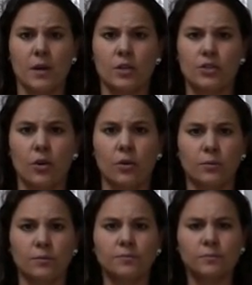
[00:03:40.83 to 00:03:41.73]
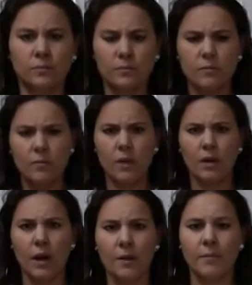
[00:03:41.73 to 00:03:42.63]
So
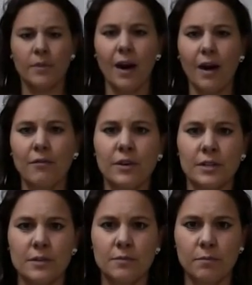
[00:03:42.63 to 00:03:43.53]
the obvious